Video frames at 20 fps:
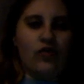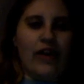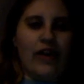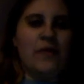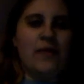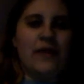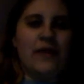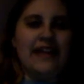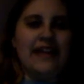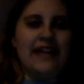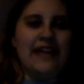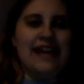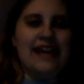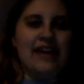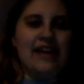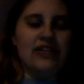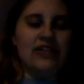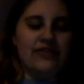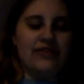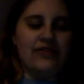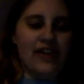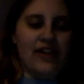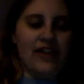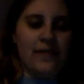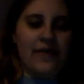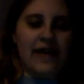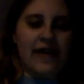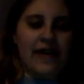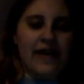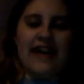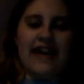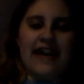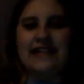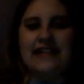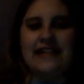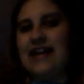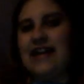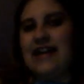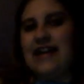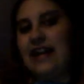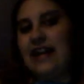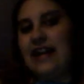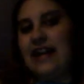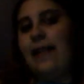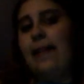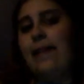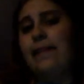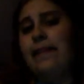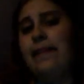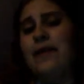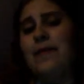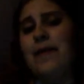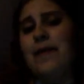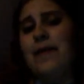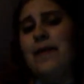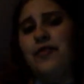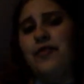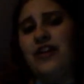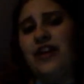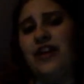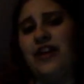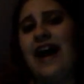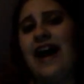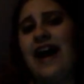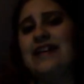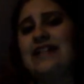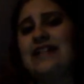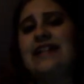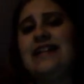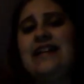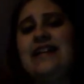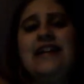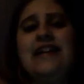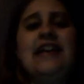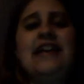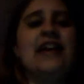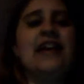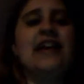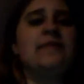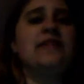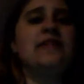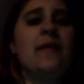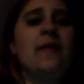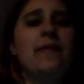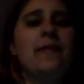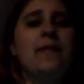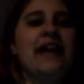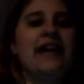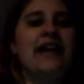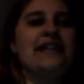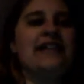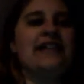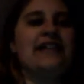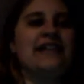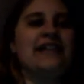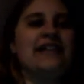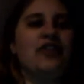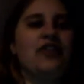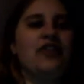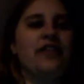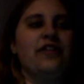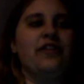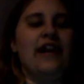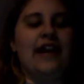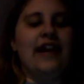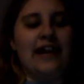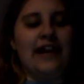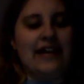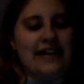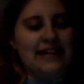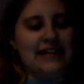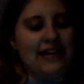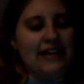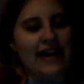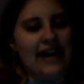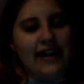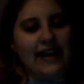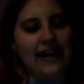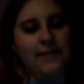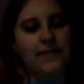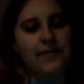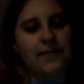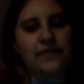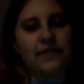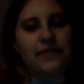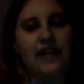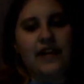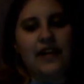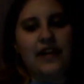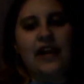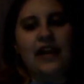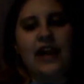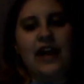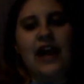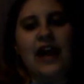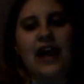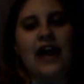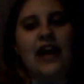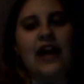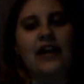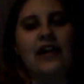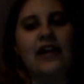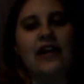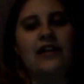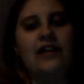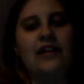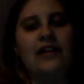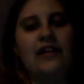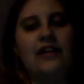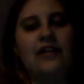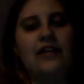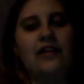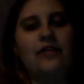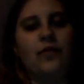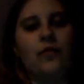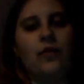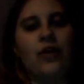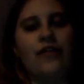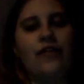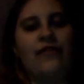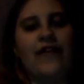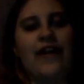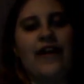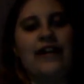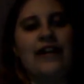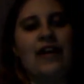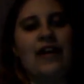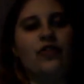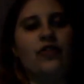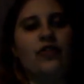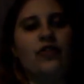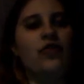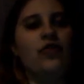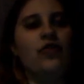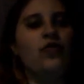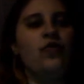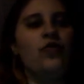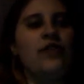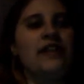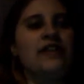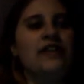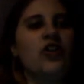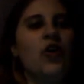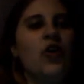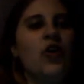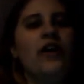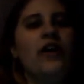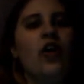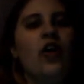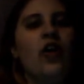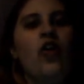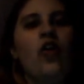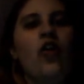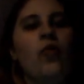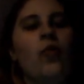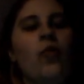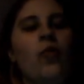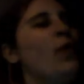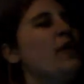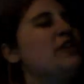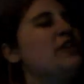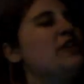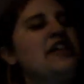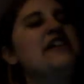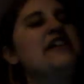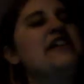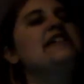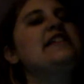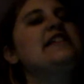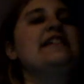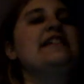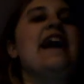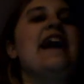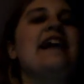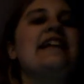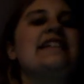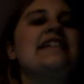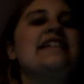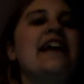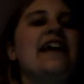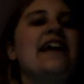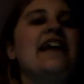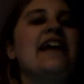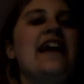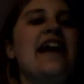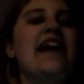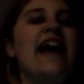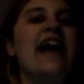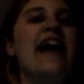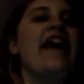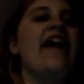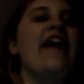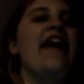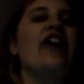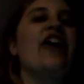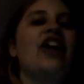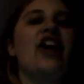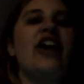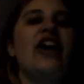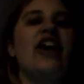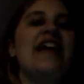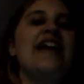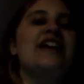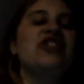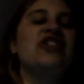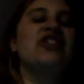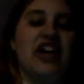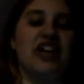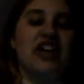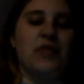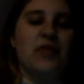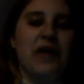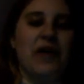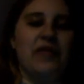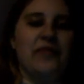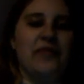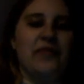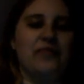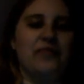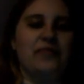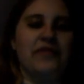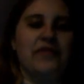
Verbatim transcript: right when he tells Philip that he is in the bottom three guys, he comes up and he does a little thing and he's like, and we'll find out who is going home, which is not Erika and Joshua.